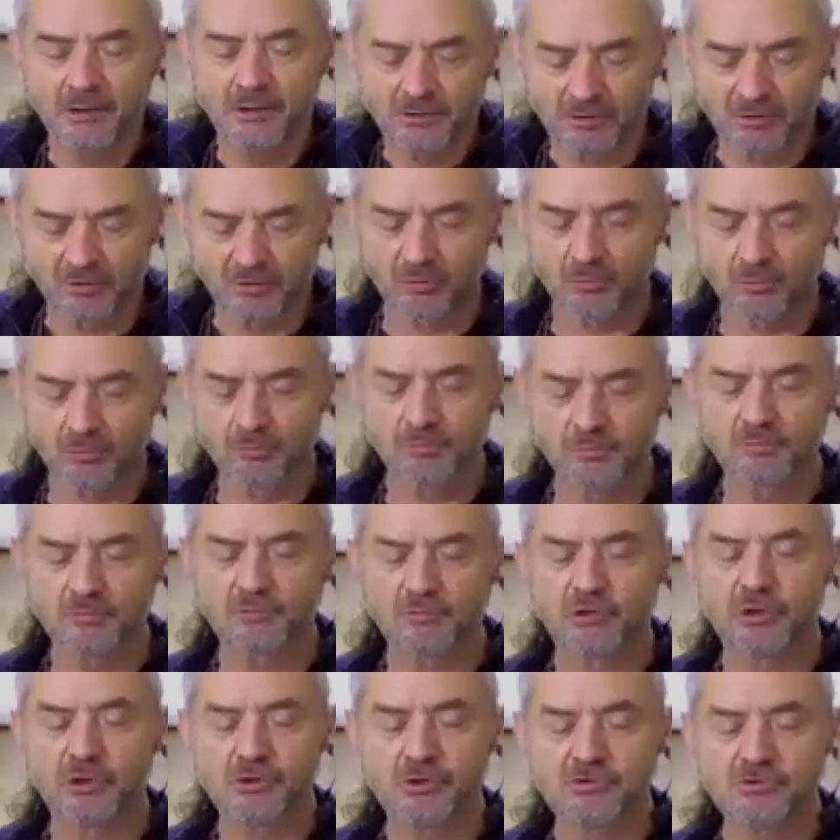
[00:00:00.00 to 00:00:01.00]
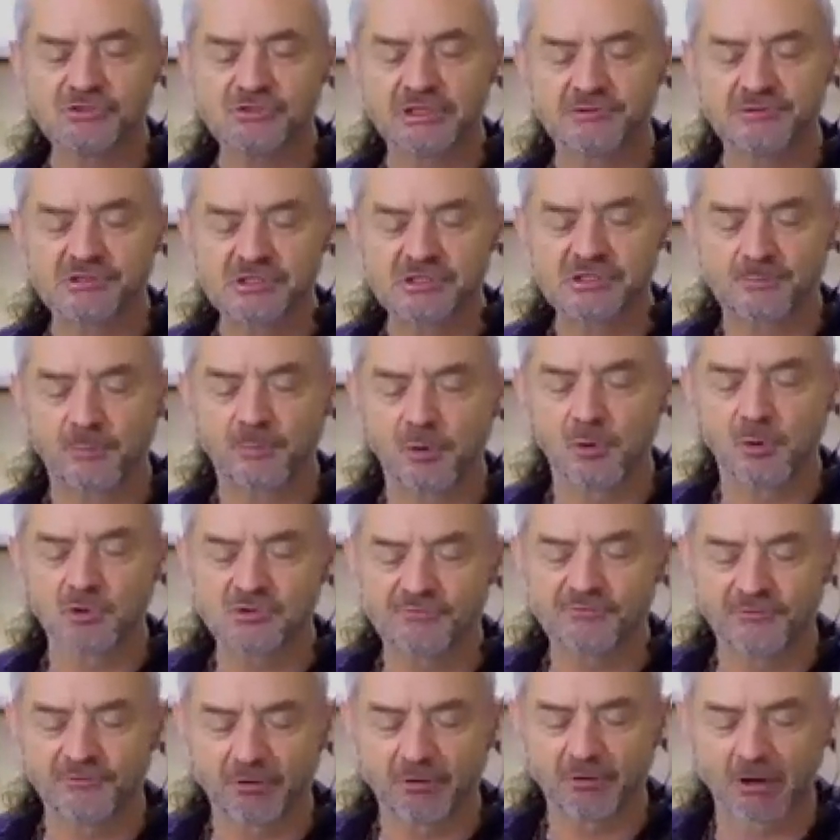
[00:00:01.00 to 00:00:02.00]
You're using the
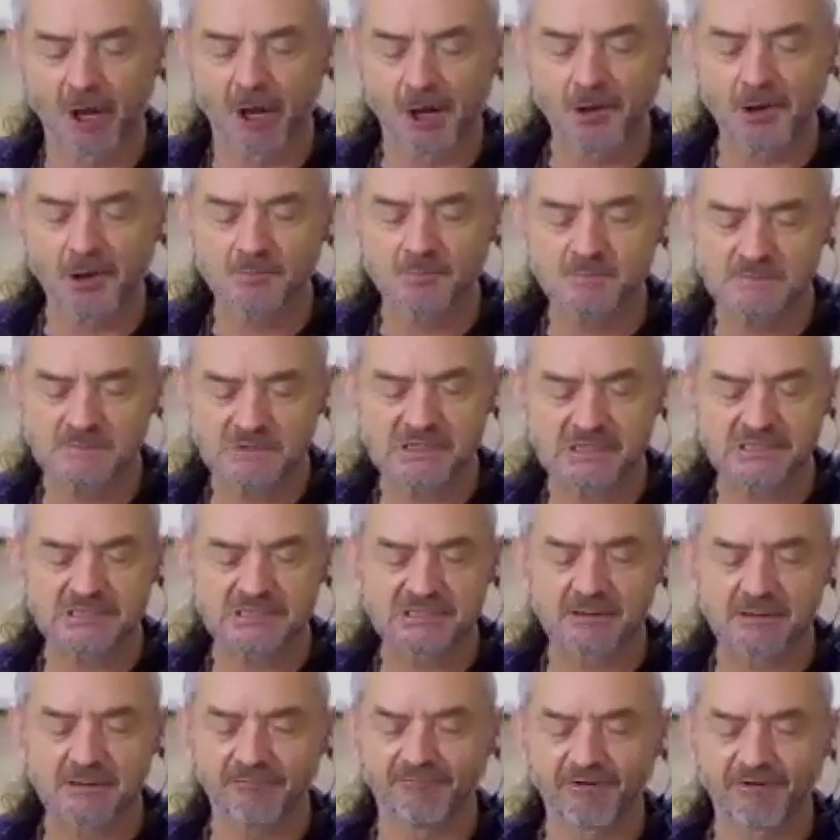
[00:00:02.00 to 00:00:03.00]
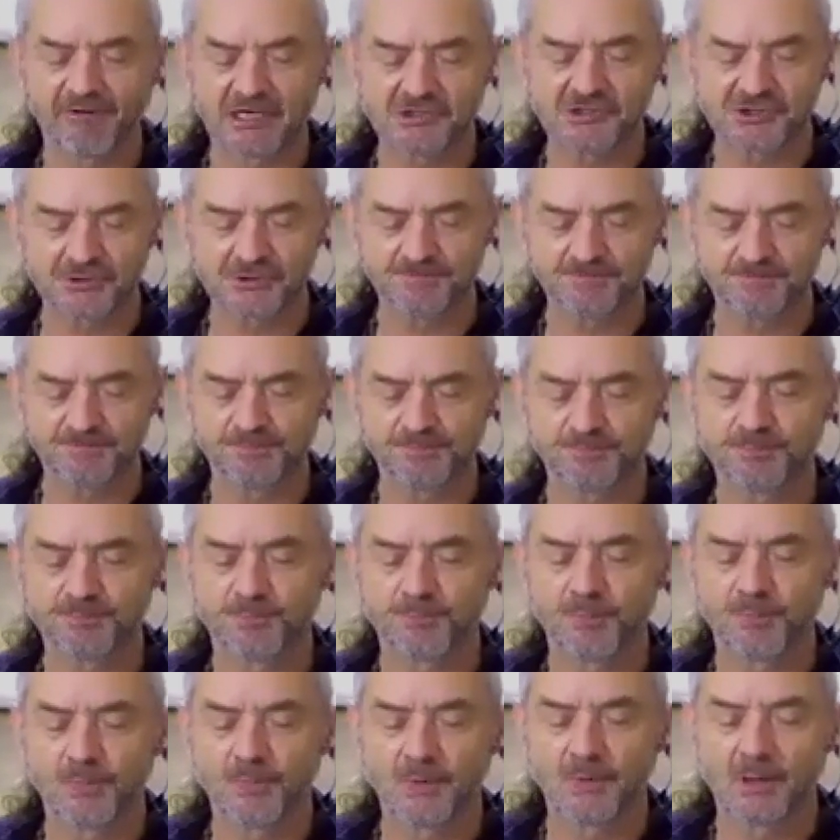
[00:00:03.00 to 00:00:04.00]
support of your arms in some fashion.
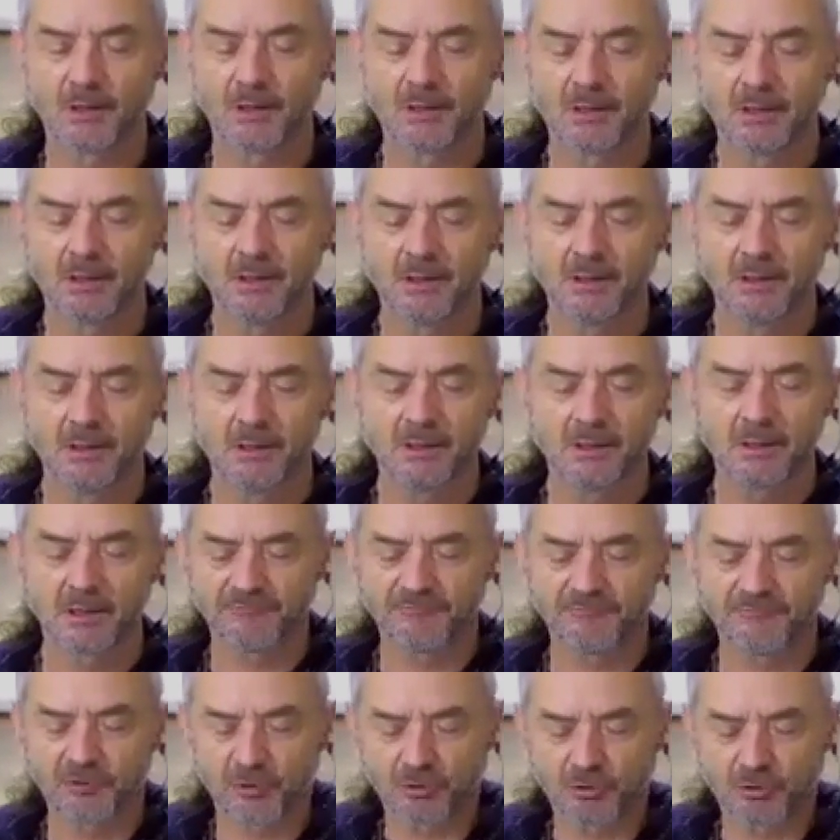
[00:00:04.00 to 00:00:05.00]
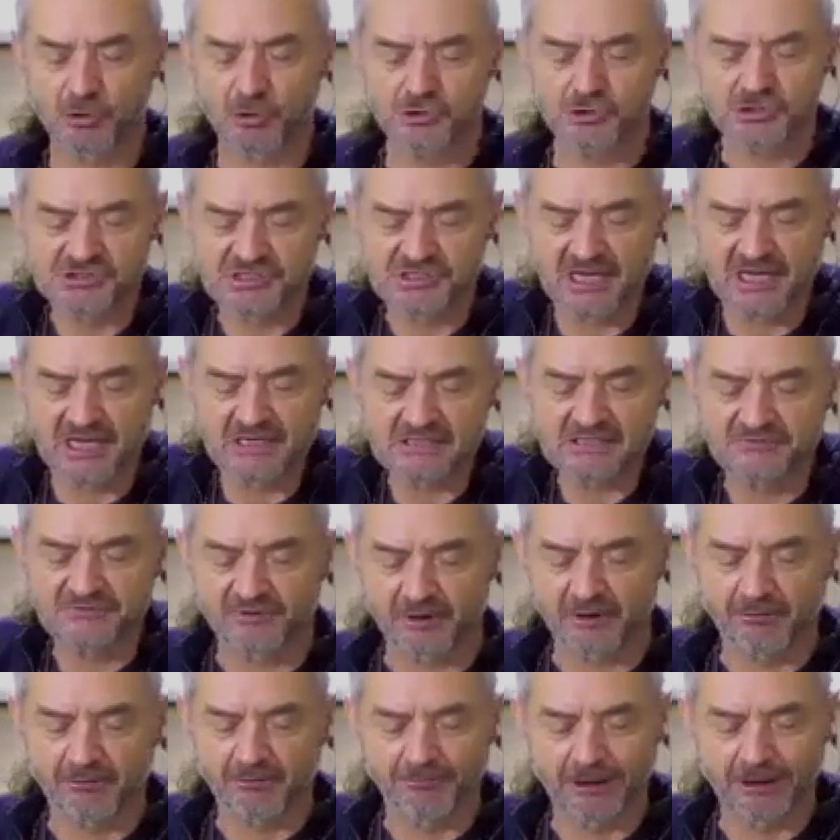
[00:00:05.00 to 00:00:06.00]
And if you've got cushions there, it's
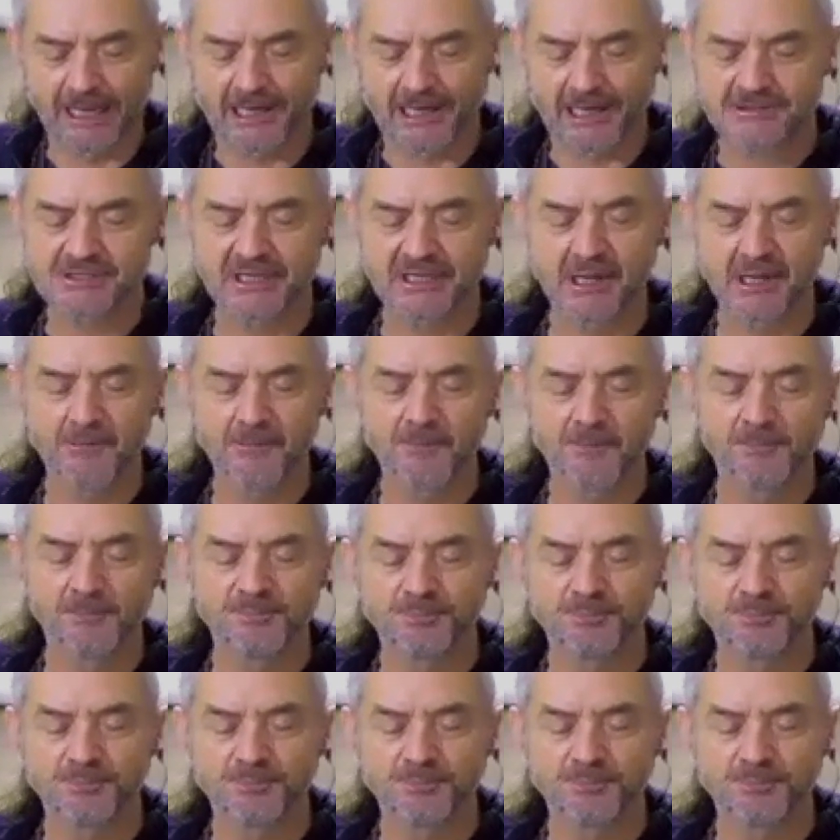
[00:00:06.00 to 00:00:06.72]
very relaxing.